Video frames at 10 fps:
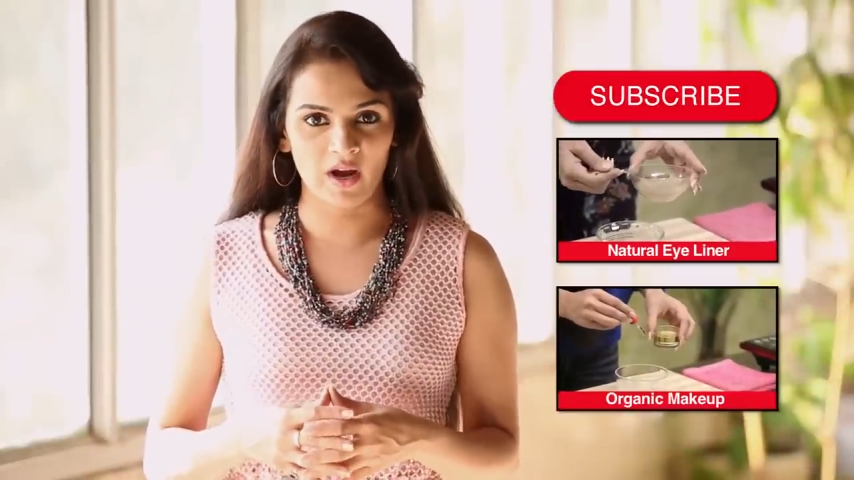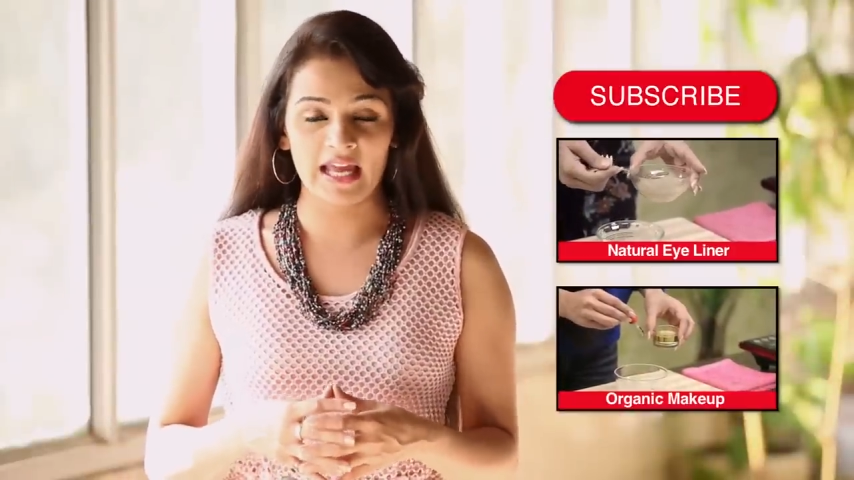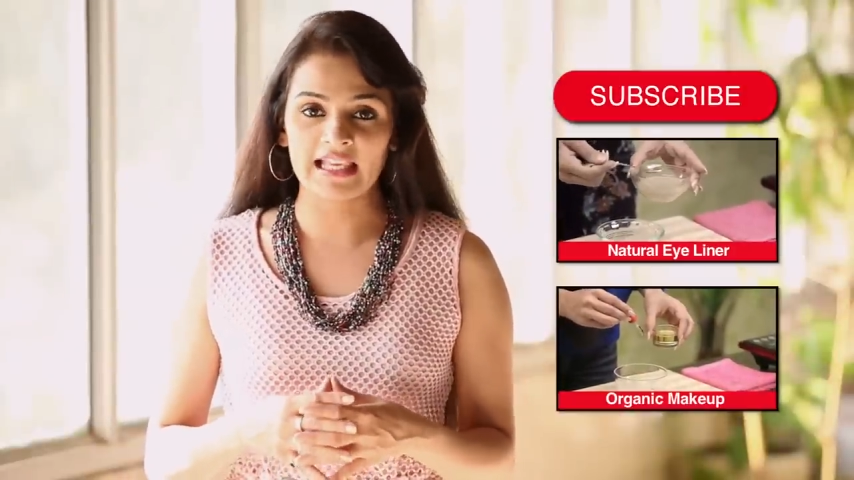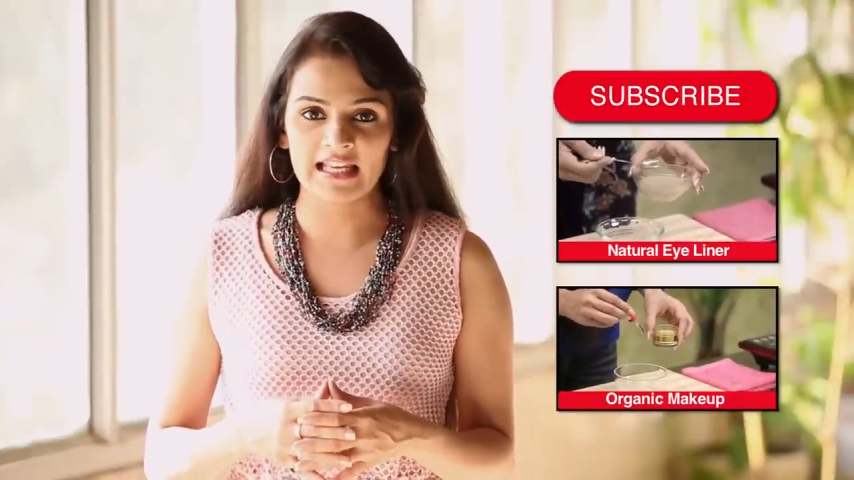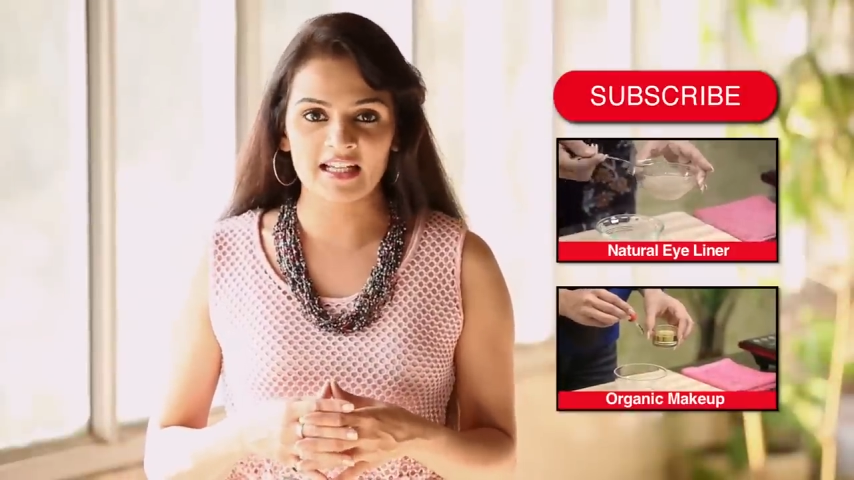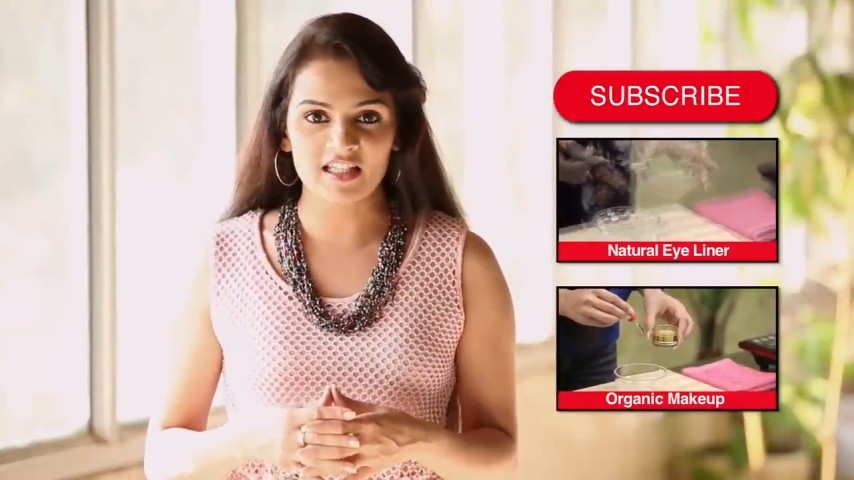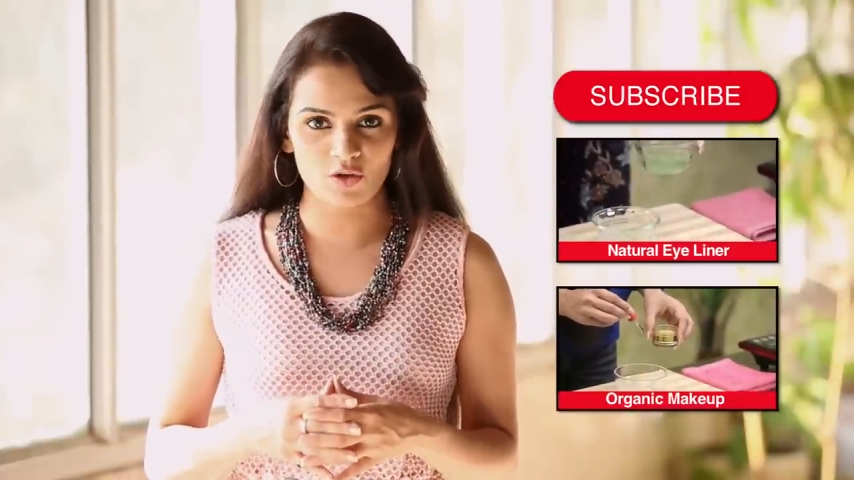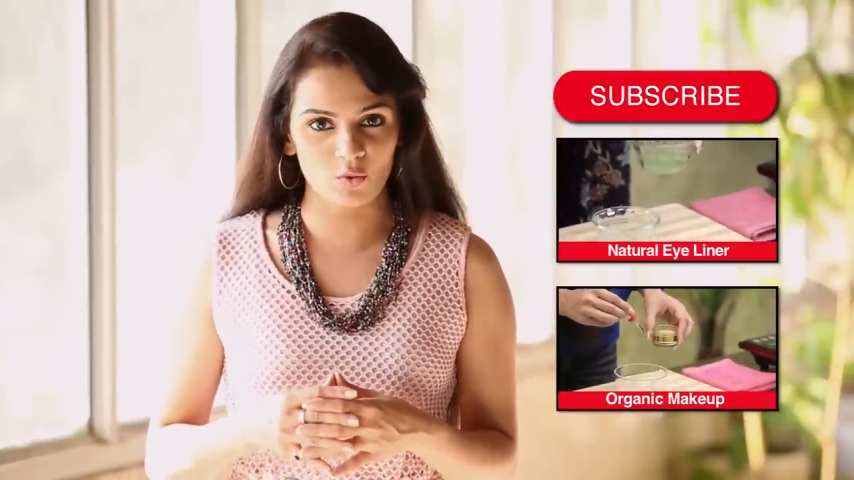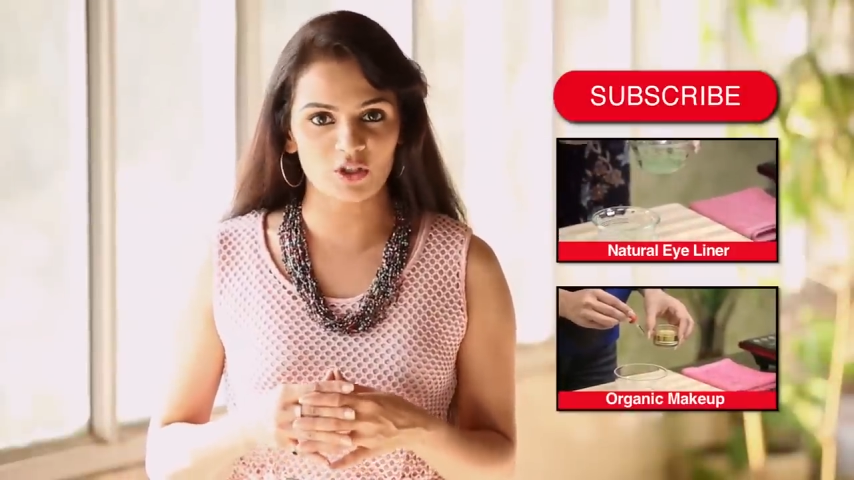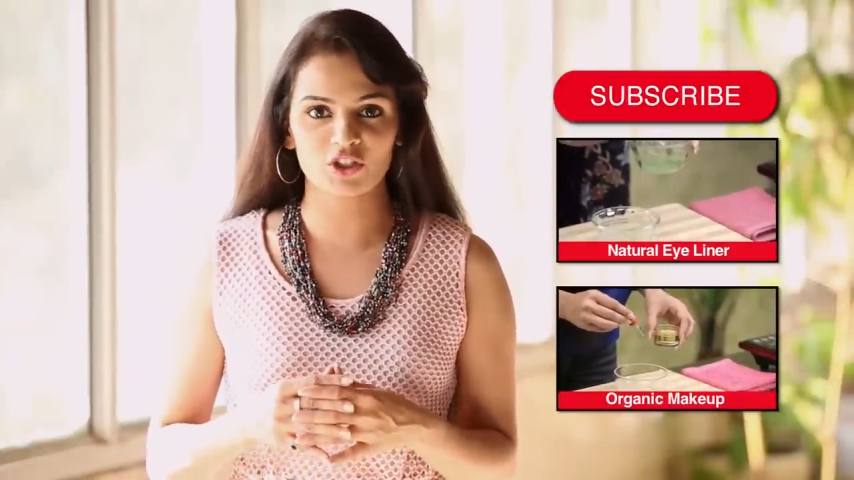and let us
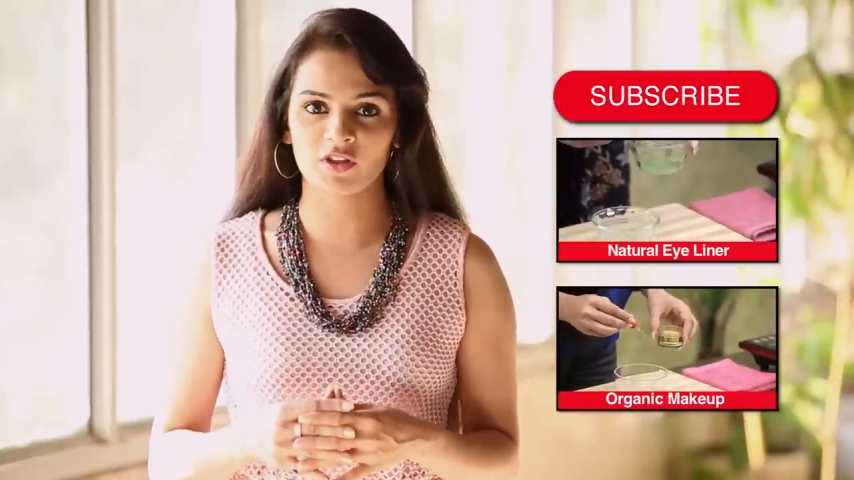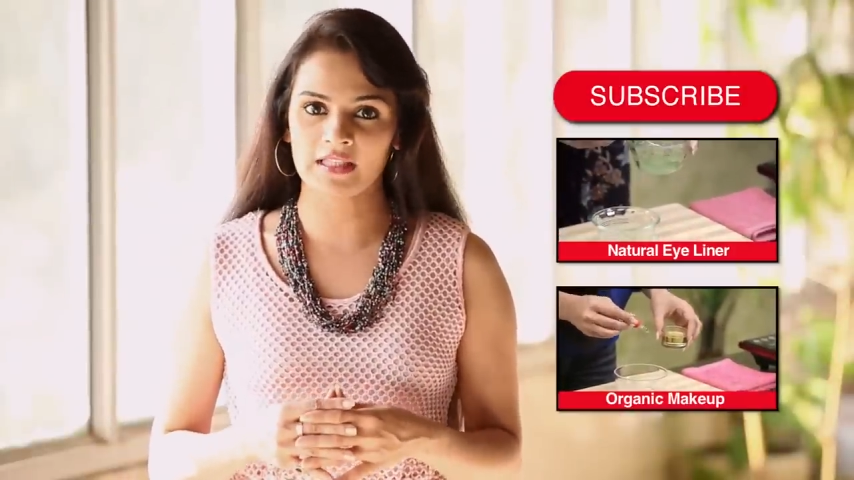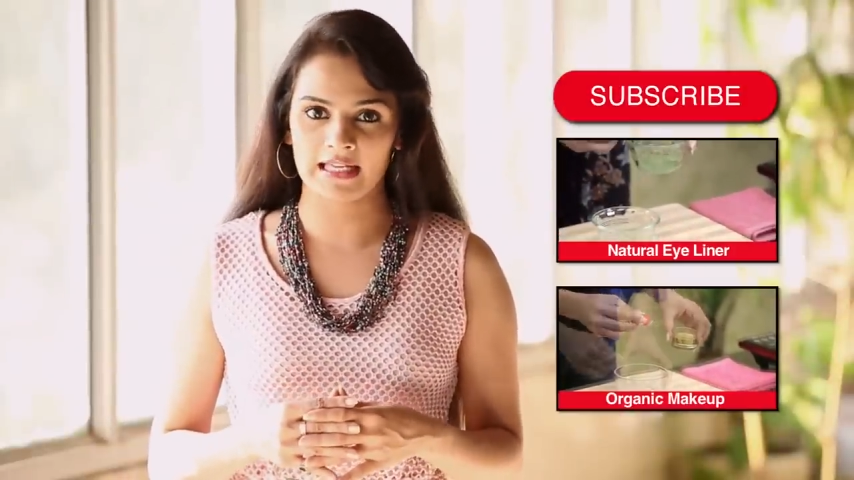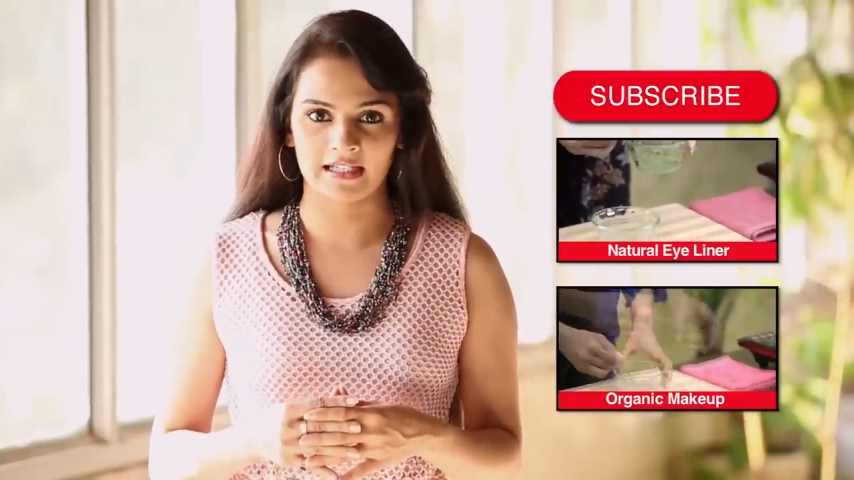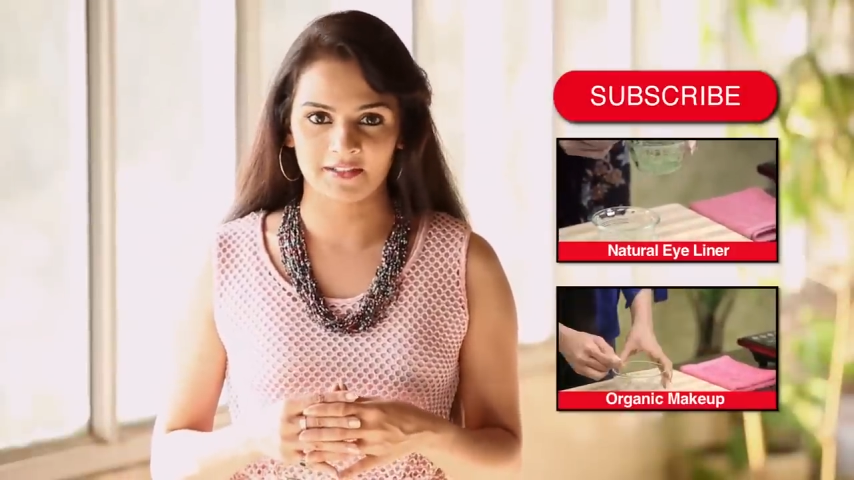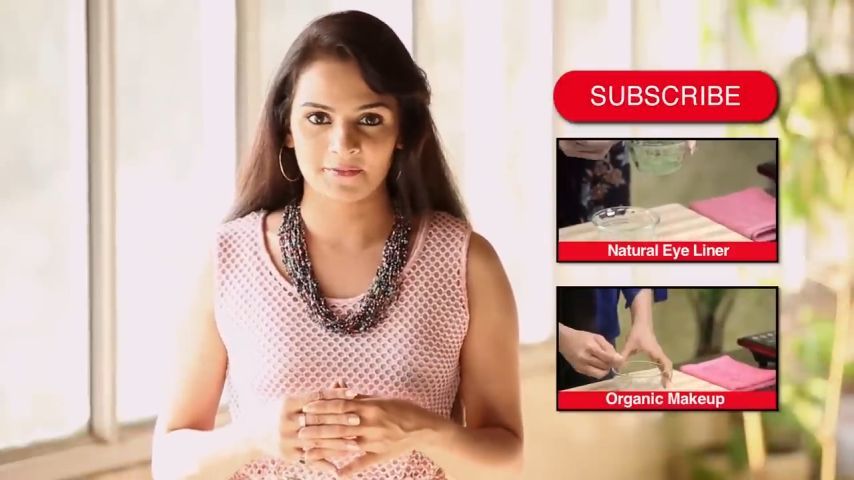know what you think.